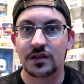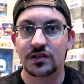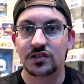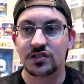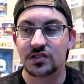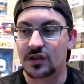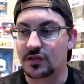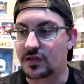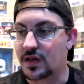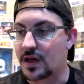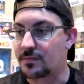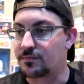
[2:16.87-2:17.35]

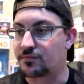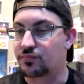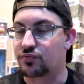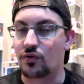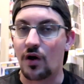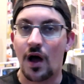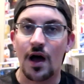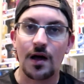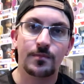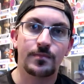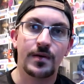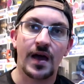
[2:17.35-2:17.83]
So they
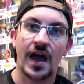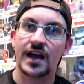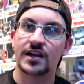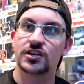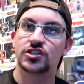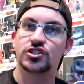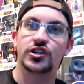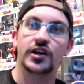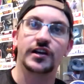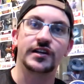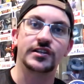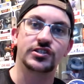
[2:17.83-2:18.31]
brought back
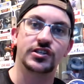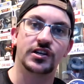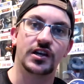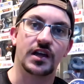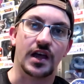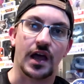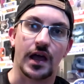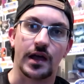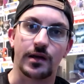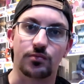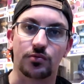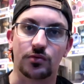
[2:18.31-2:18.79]
J.J.
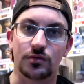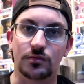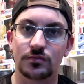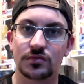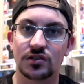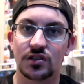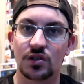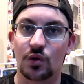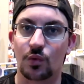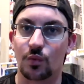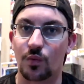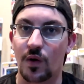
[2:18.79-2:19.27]

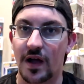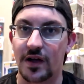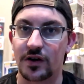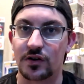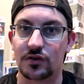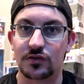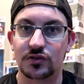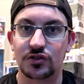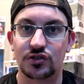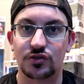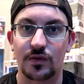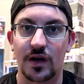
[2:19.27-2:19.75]
Abrams, the
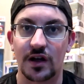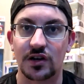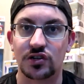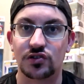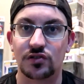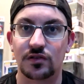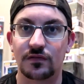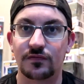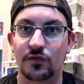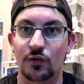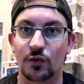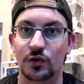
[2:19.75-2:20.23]
writer and
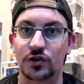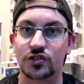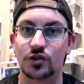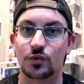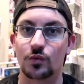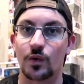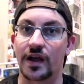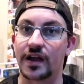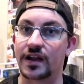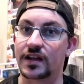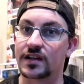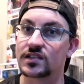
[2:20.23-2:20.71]
director of Force
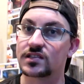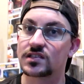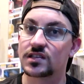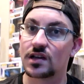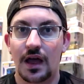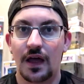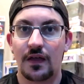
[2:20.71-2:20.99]
Awakens,